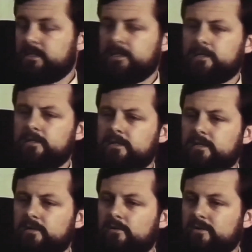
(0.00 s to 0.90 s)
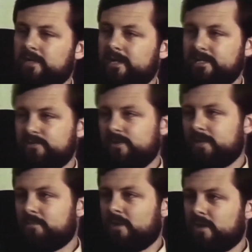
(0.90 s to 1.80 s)
Now, what kind of his
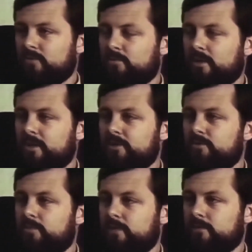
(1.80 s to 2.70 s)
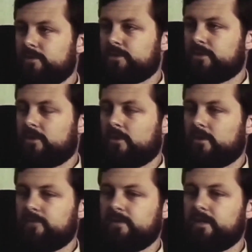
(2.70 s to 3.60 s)
right mind would buy a new petrol engine
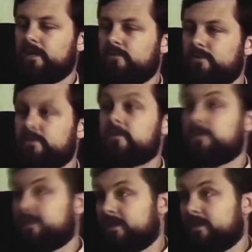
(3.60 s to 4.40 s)
car if he could have one